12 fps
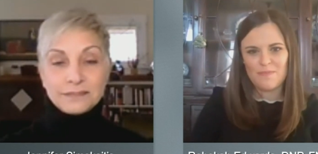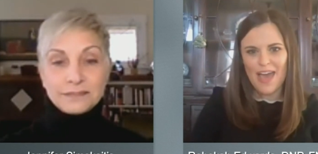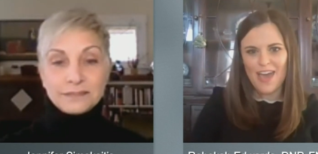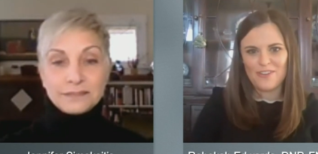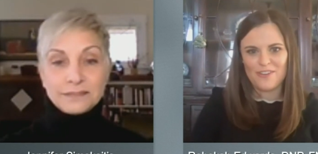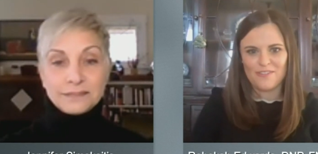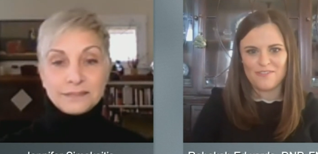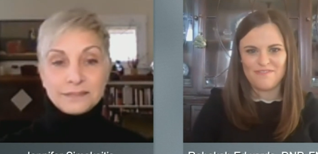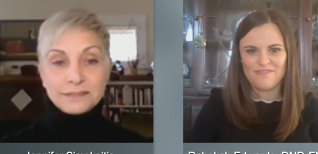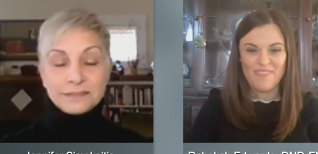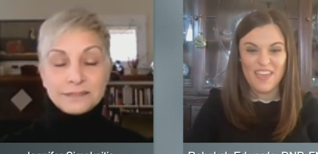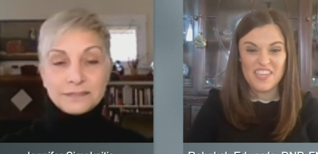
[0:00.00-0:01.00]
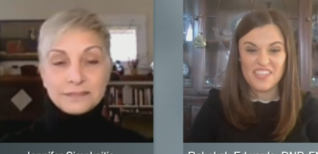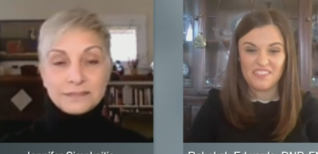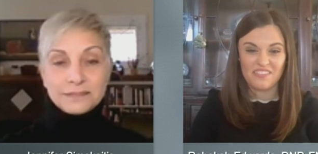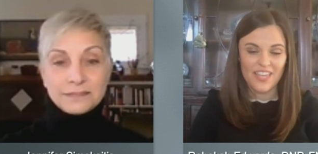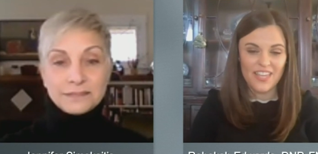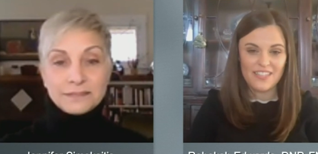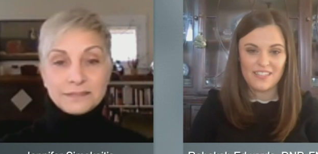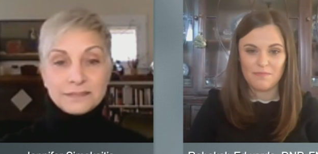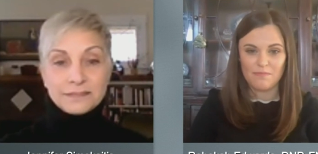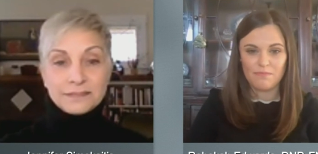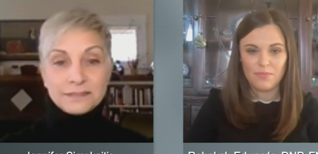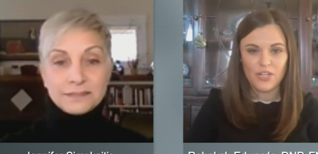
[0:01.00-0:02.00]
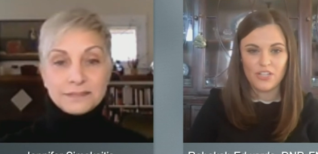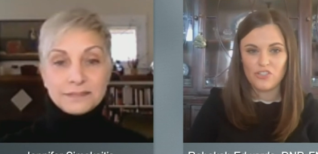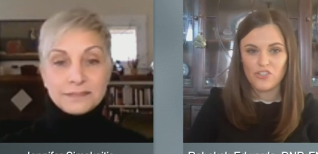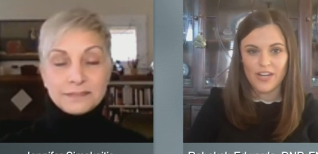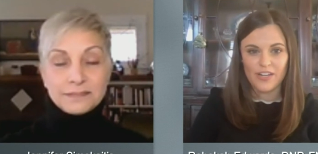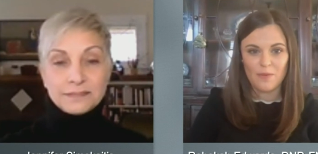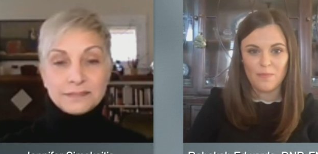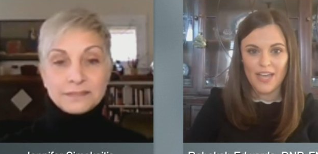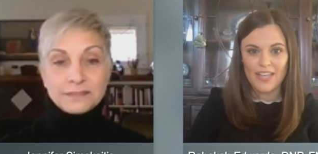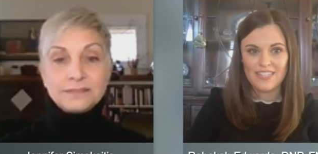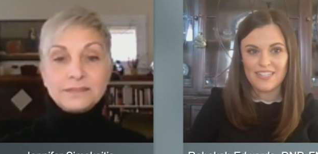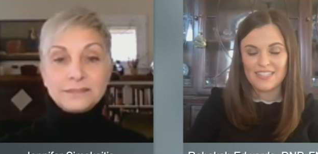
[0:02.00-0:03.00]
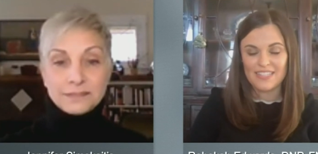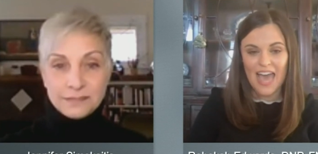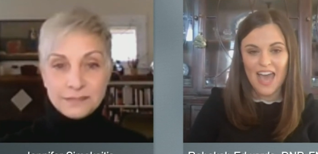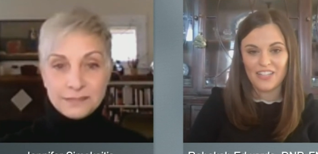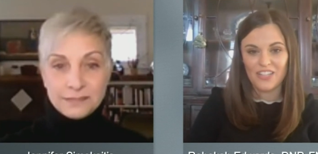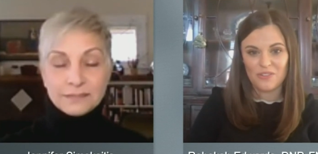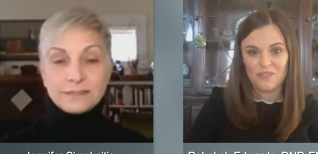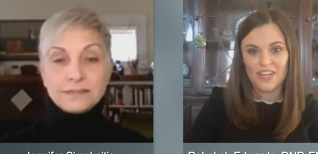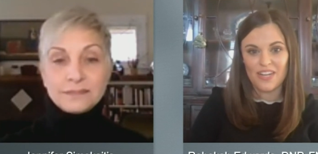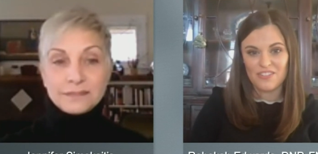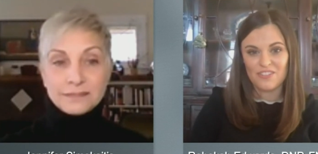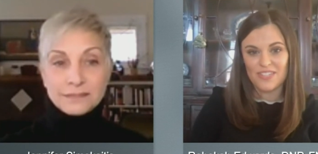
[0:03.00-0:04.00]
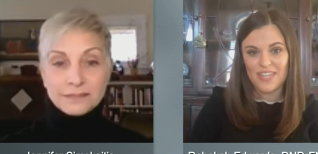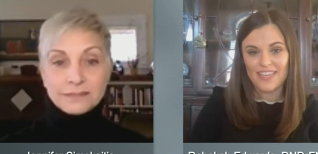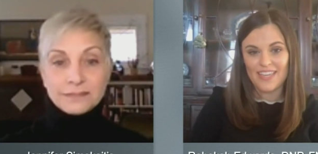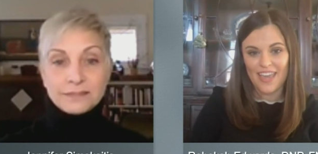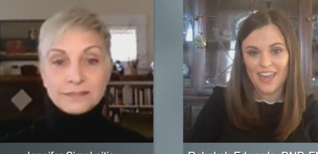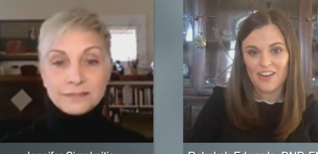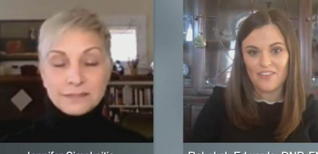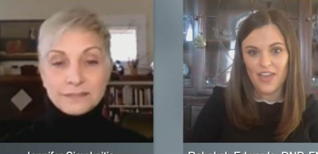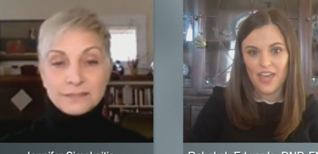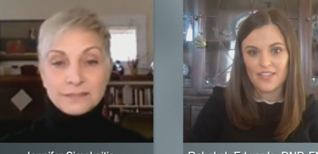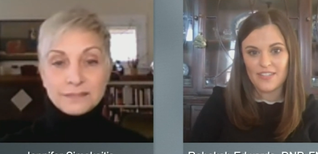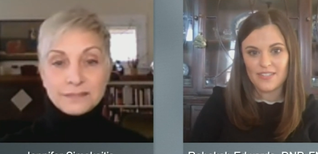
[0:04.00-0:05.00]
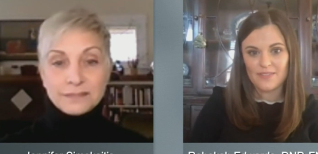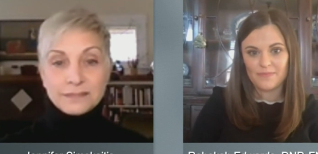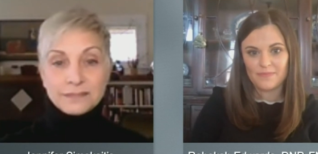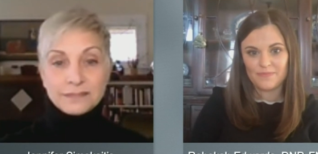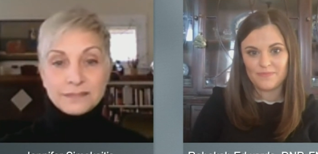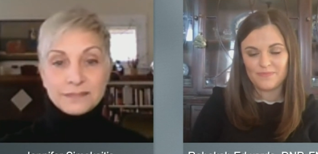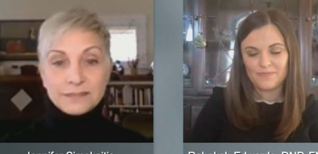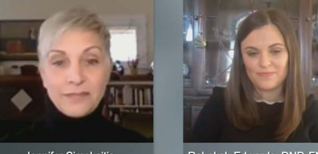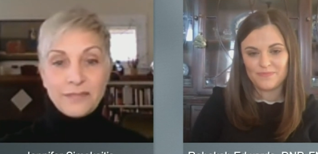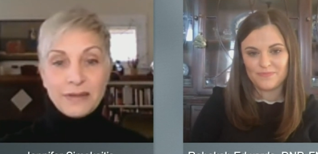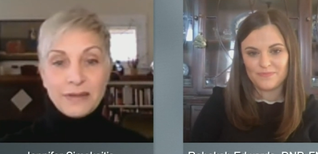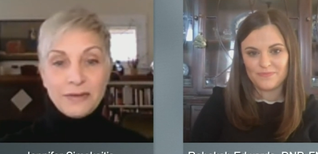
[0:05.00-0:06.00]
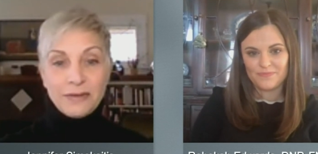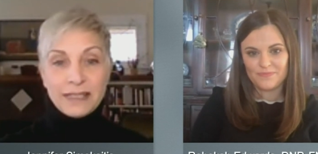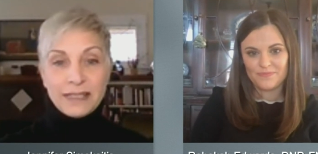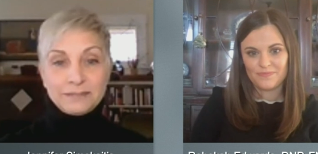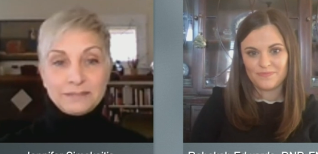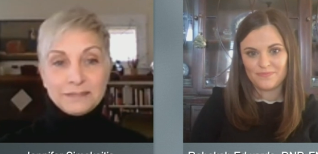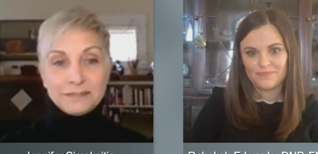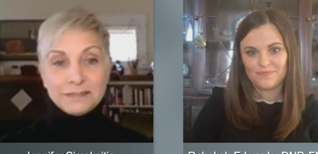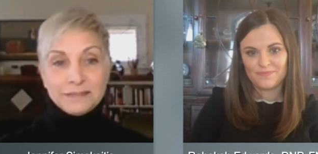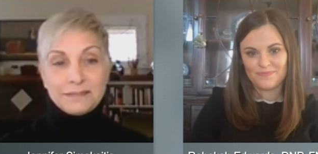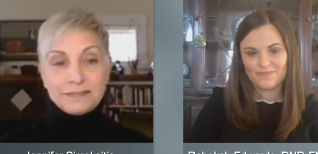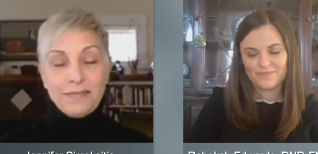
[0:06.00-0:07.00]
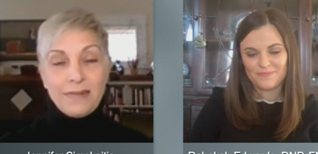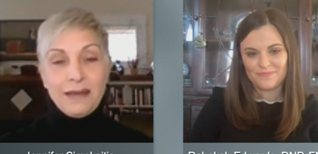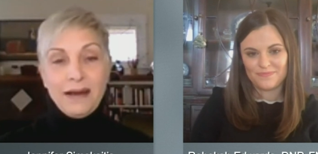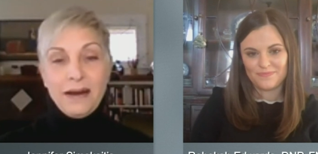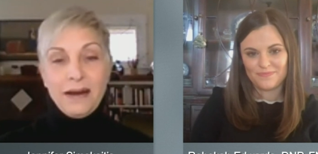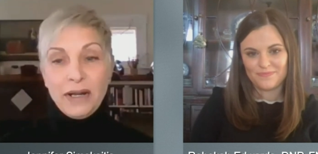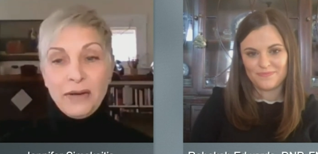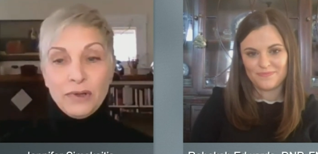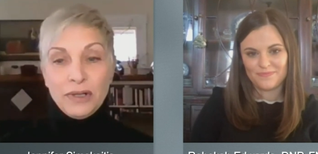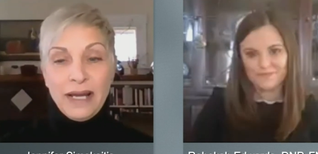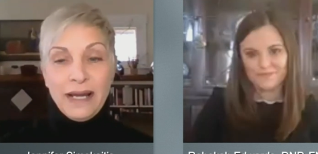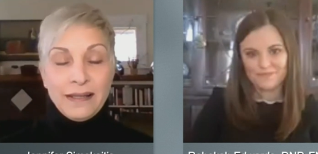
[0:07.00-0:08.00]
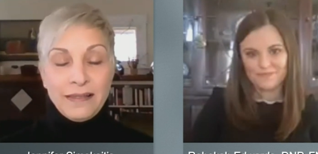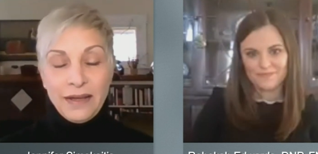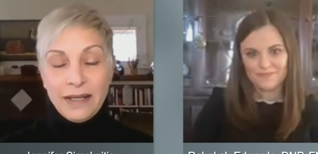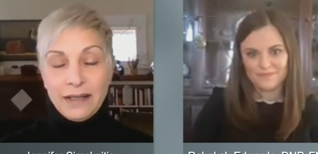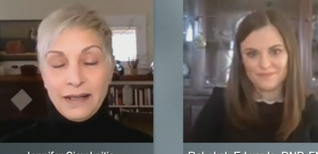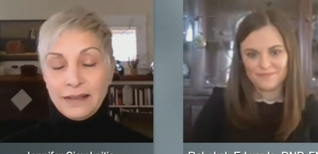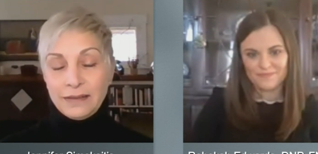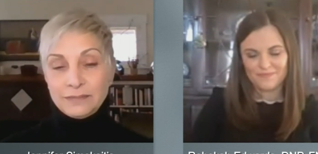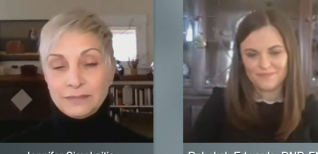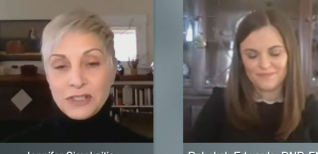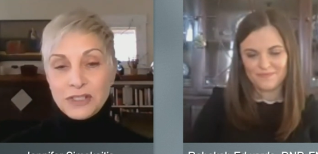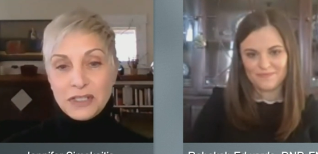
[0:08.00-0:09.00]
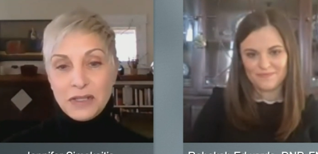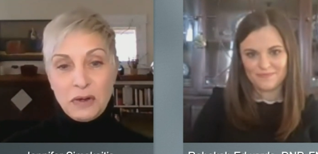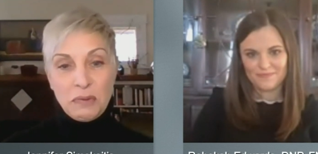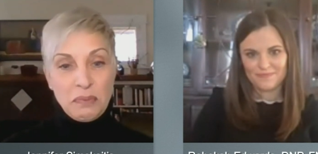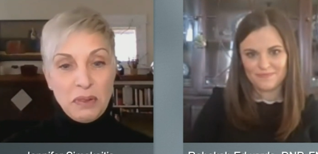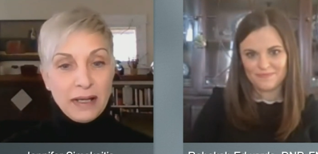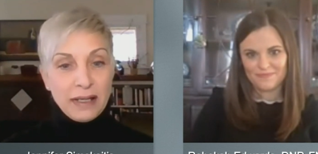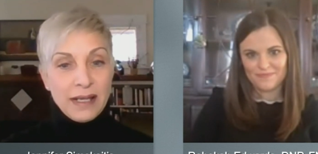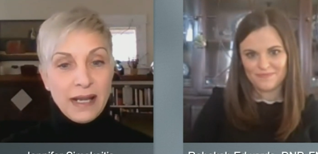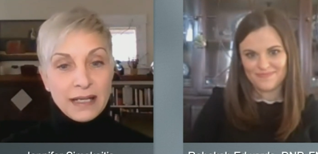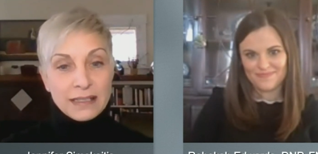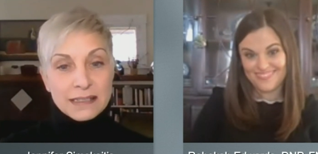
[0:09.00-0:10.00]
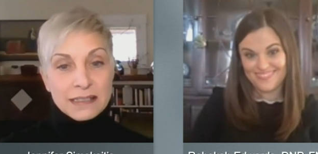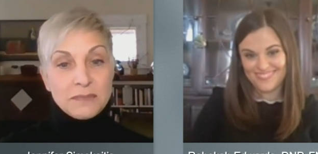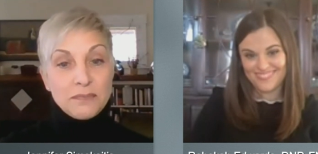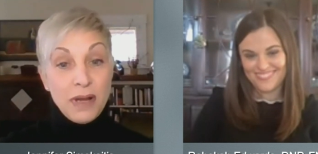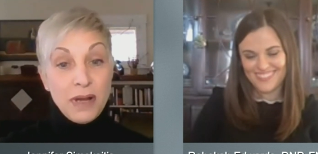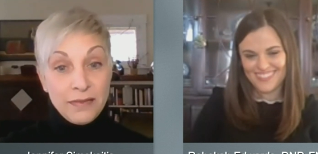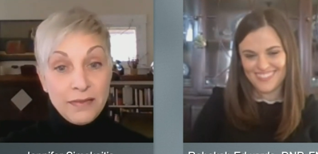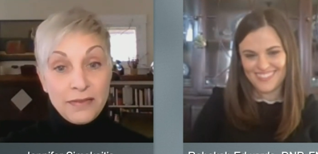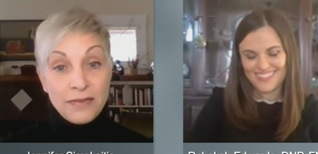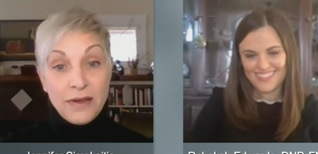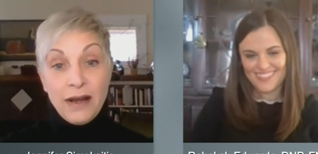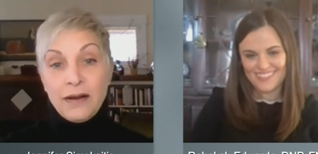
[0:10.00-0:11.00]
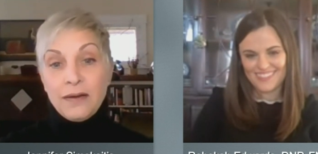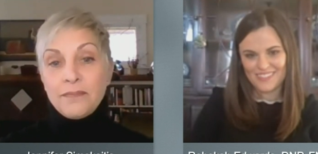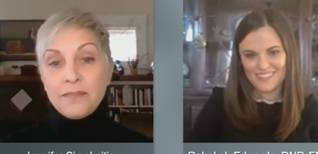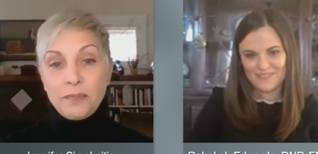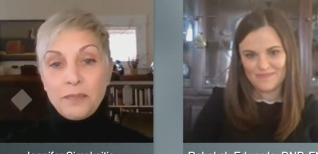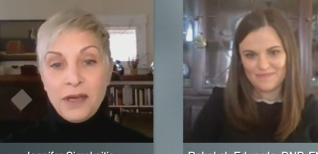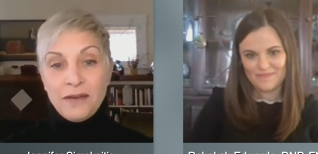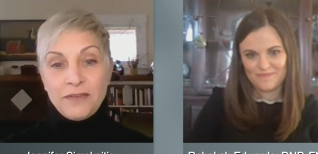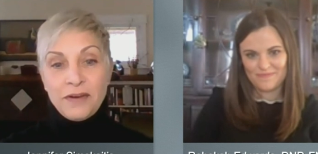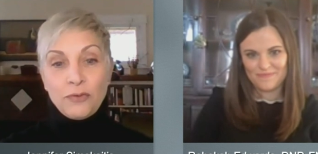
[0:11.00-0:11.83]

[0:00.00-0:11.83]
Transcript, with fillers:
Speaker 1: a matter of making the list and putting straight in our minds exactly who it is who's taking care of us.
Speaker 2: Great. Um, and I will add that um, just a little plug next month, um, the PFF